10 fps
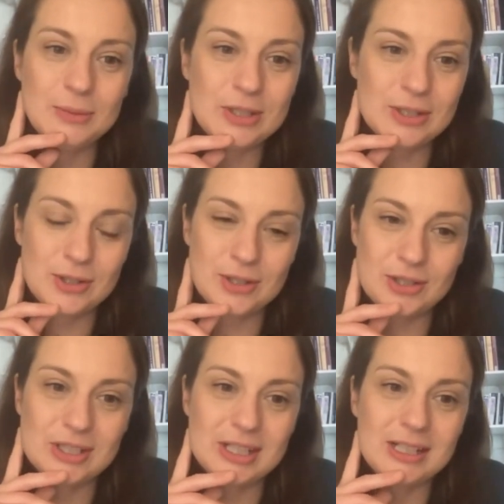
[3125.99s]

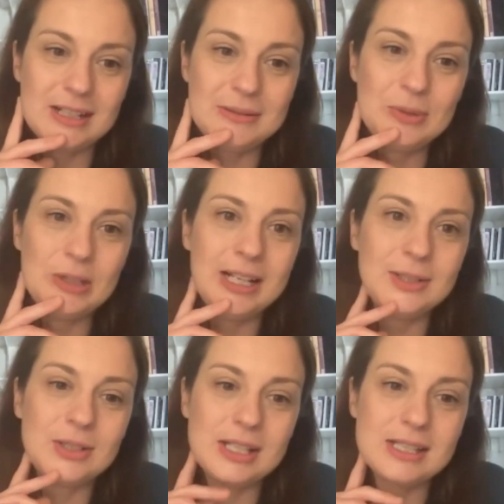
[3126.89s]
researchers that would
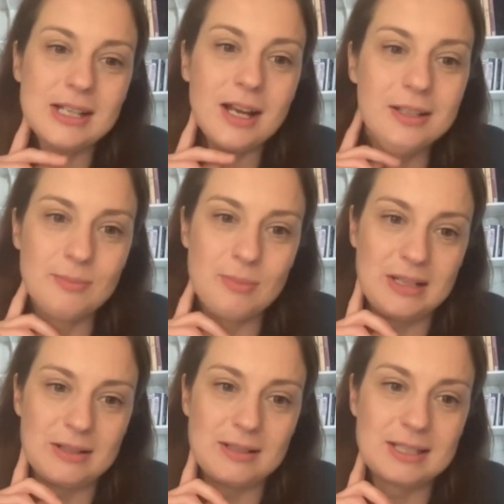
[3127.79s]
like to test other
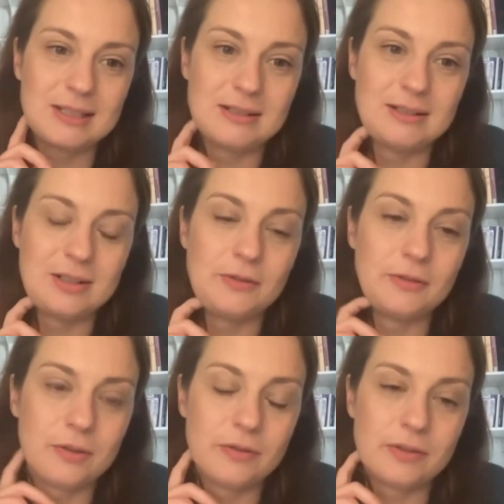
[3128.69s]
methods
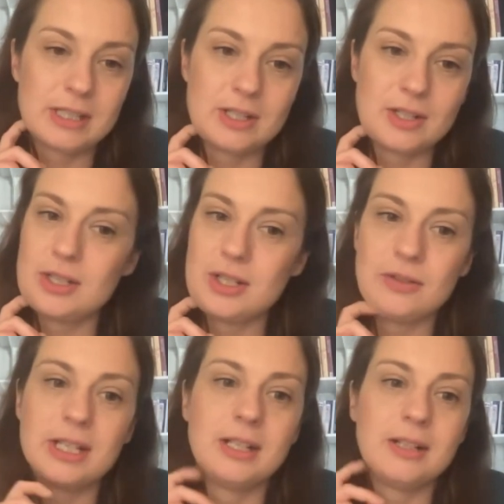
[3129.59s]
of reverse
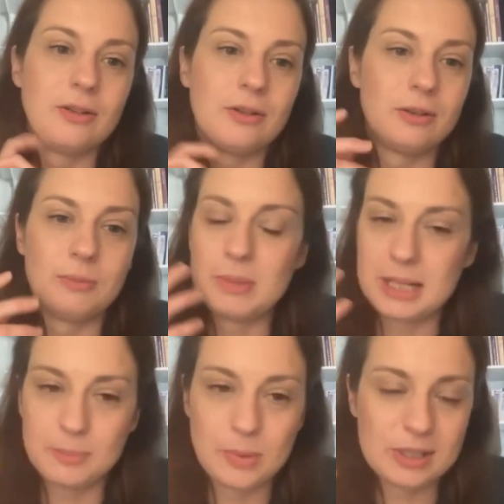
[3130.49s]
engineering or
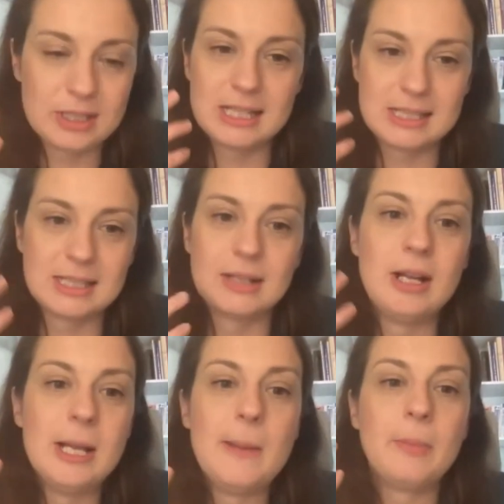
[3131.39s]
black box testing.